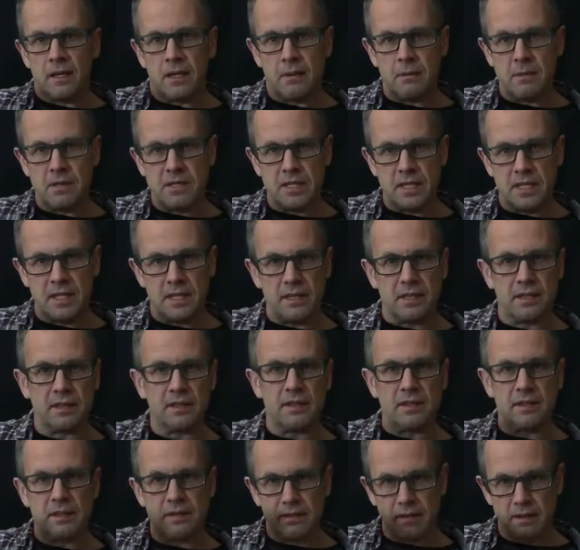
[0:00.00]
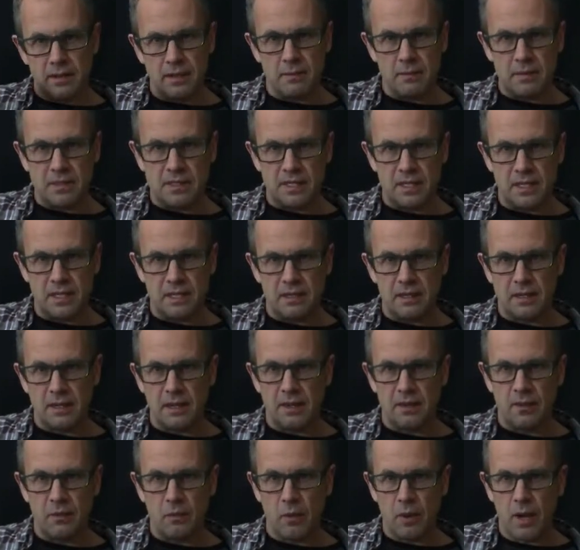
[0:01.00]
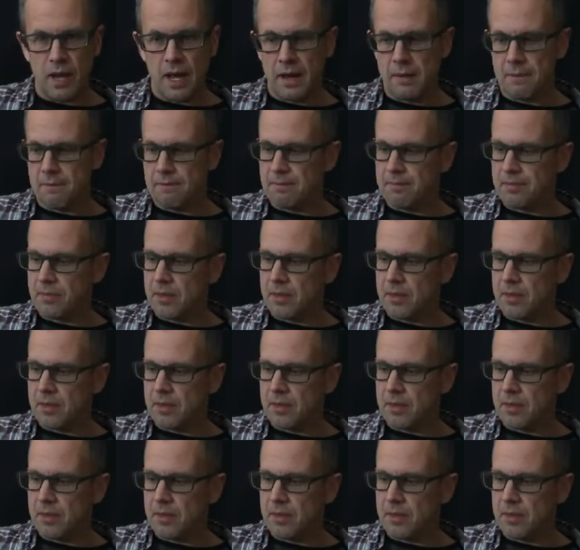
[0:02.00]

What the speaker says: let me say it another way.